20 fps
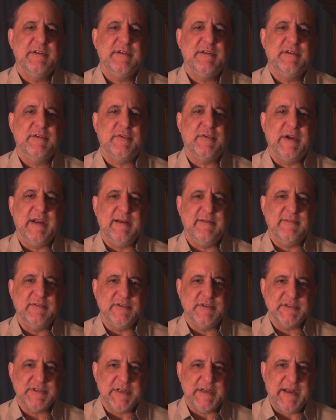
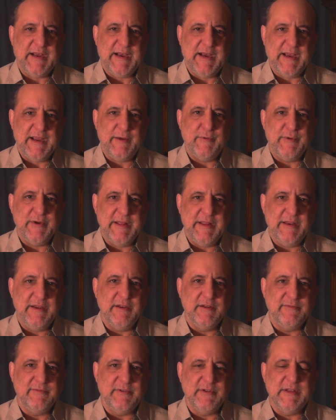travels at high
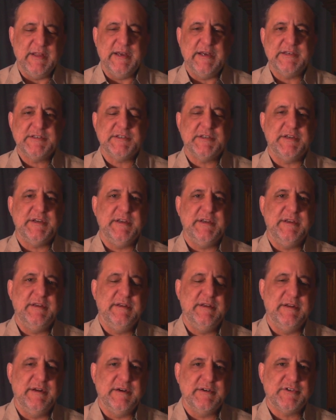radial velocity
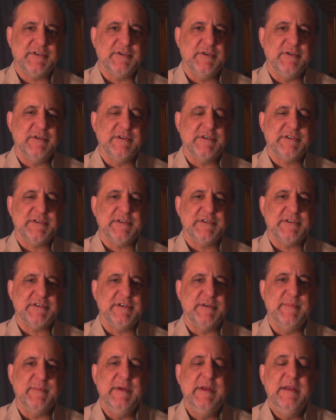in our solar
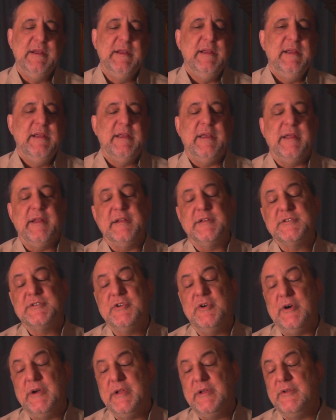system, it is
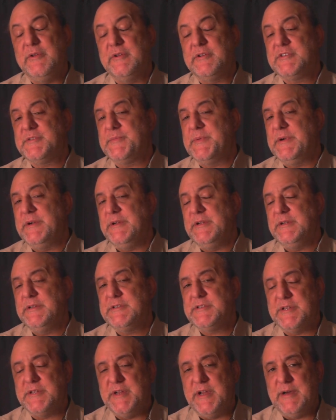going to
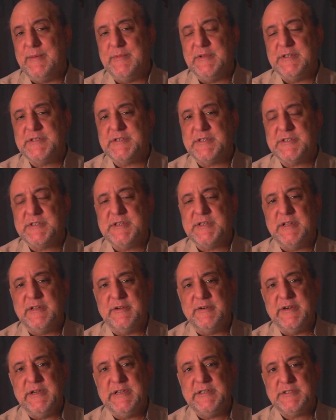experience anomalous
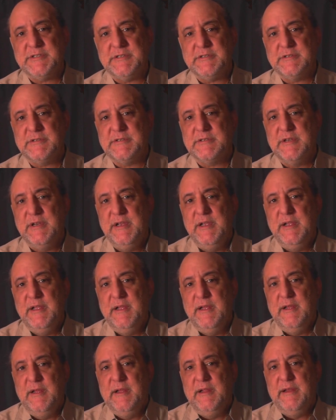accelerations.
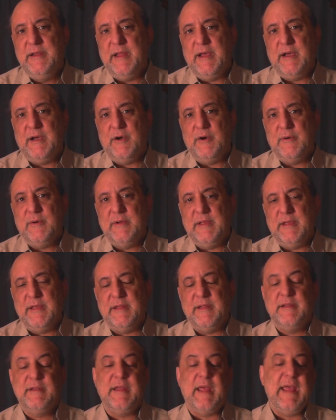Now,
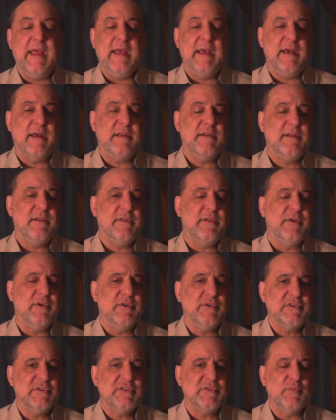and
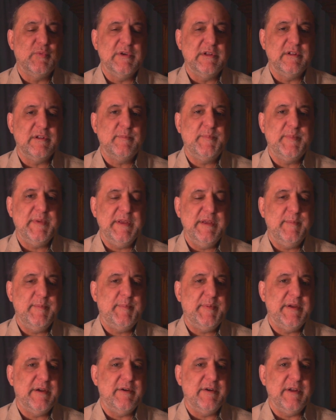those will be
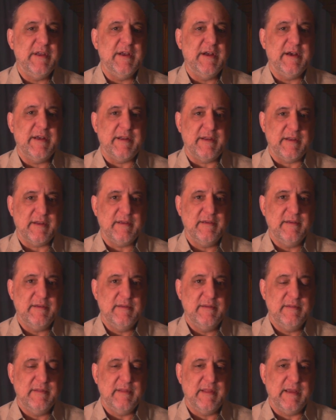periodic.
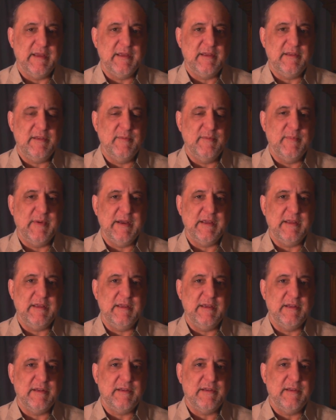Like you might
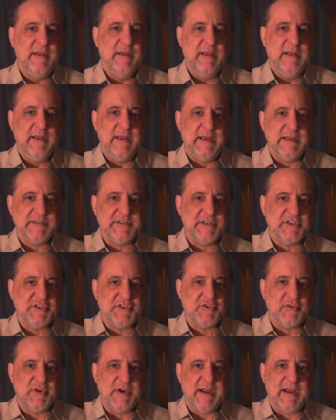get, as it's
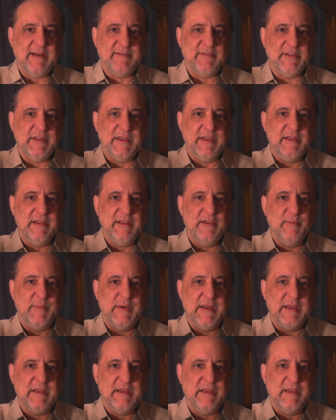traveling, you
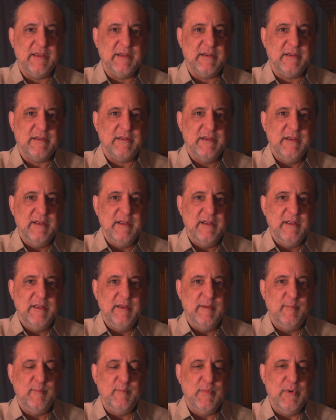might get
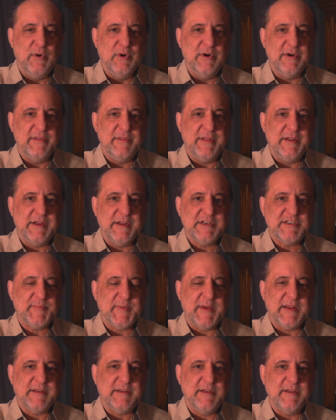more than
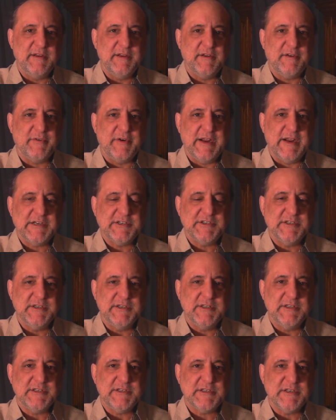expected attraction
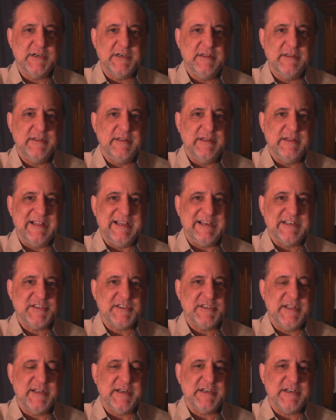to the sun,
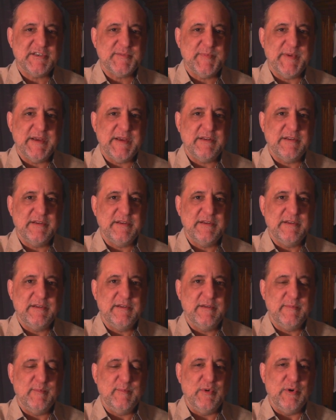less than
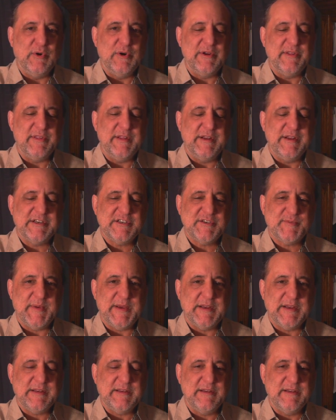expected, more than
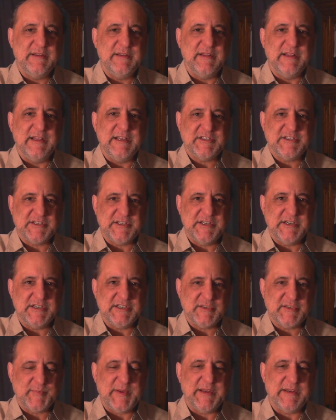expected, less than
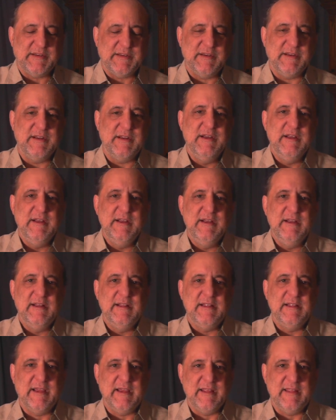expected,
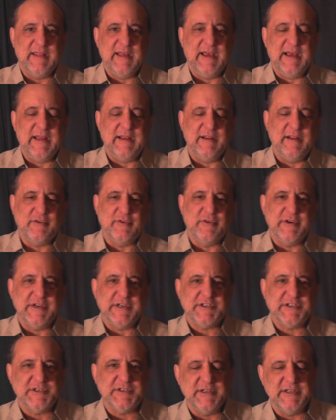like that. Now,
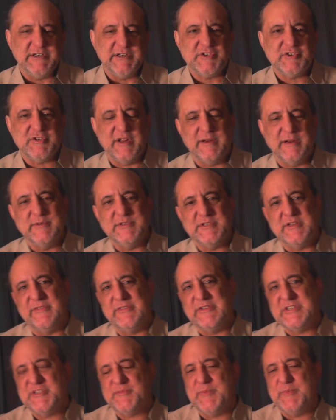traditionally, astronomers have
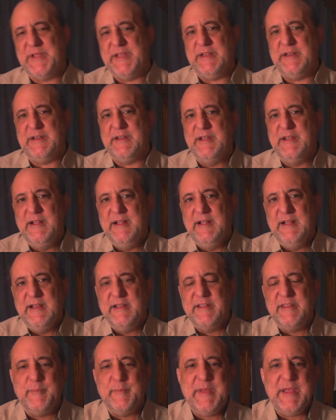explained
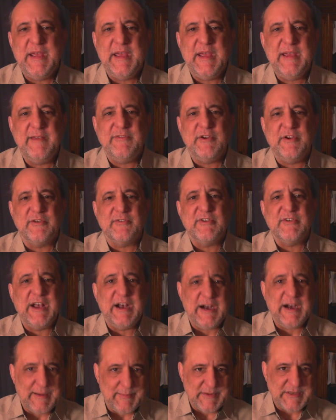the behavior of
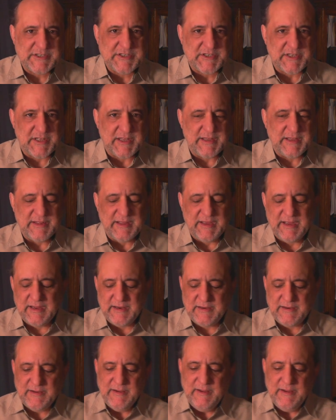comets like that